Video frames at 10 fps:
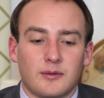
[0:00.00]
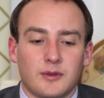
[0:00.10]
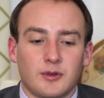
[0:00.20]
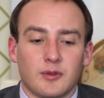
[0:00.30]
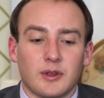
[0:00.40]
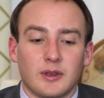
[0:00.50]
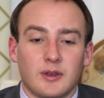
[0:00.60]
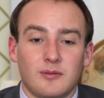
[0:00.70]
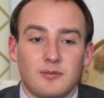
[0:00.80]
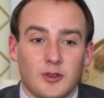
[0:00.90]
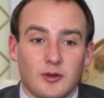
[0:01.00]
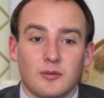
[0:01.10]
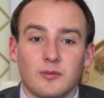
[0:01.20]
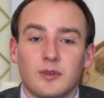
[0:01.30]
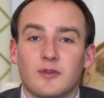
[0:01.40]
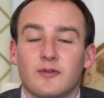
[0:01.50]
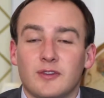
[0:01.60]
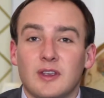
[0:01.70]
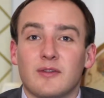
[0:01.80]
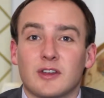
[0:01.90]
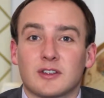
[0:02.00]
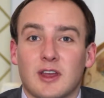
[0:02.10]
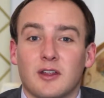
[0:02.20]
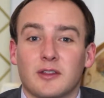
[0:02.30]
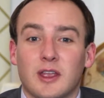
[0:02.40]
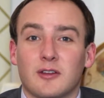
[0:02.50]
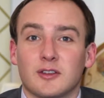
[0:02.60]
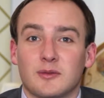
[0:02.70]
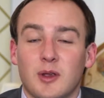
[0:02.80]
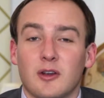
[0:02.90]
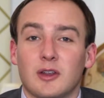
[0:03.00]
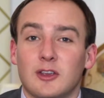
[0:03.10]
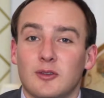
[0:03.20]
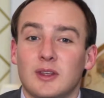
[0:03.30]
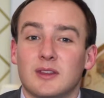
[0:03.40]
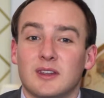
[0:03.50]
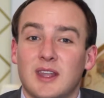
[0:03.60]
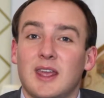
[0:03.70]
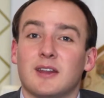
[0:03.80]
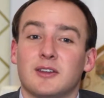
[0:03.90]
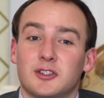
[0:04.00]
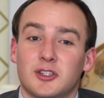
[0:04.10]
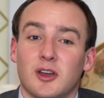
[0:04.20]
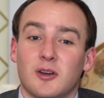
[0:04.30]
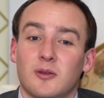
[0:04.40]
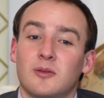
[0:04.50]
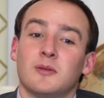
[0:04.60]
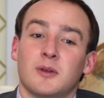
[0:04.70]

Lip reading: to really see if there's a healthcare disparity, you need the data to show,